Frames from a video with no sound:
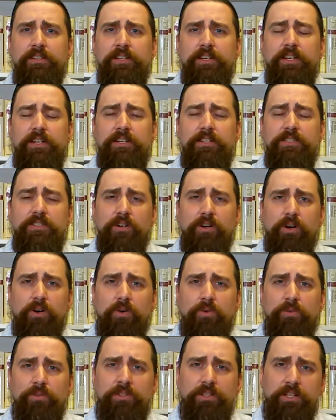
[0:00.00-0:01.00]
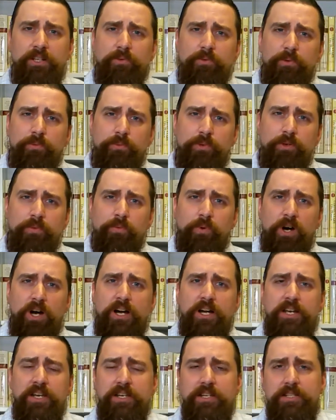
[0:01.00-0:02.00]
It is only when we
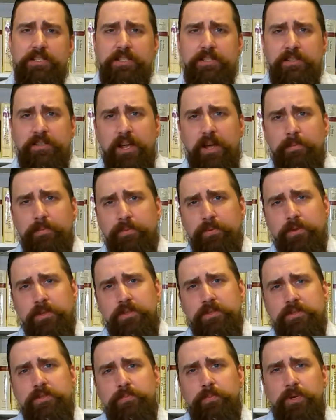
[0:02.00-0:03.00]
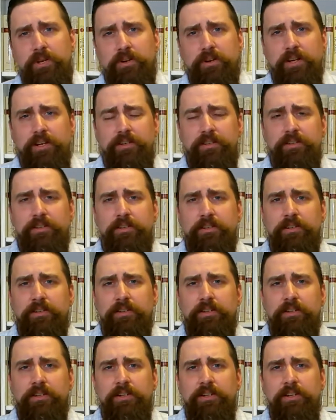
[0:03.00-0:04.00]
walk in step with the Spirit
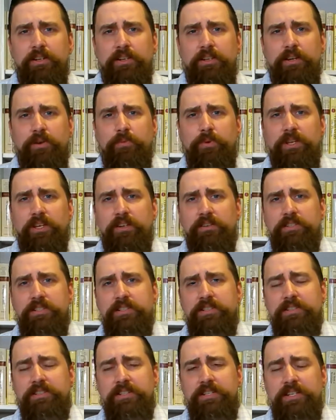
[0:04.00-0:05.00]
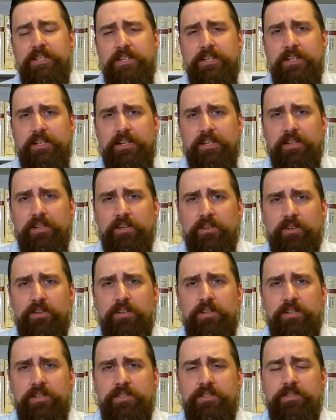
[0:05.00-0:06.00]
that we can see the
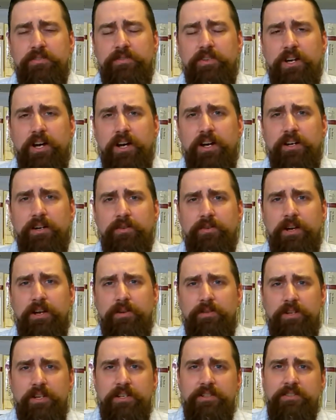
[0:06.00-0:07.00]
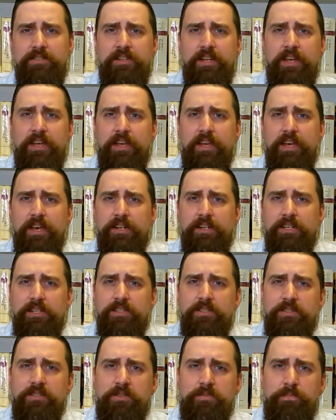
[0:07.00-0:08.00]
goodness of God around us and
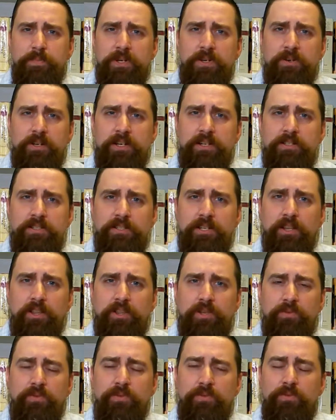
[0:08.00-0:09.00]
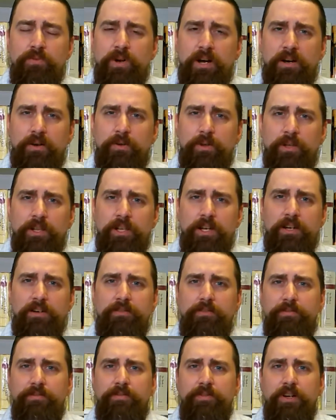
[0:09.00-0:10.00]
experience it through our
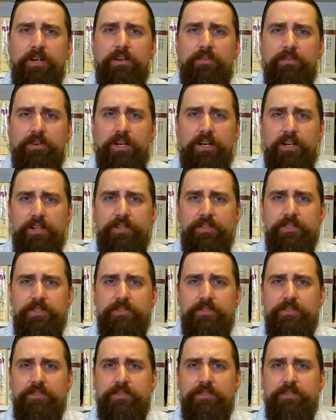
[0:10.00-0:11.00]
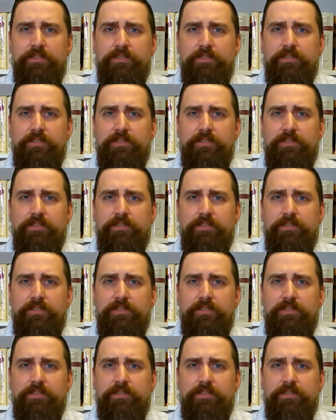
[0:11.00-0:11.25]
love of others,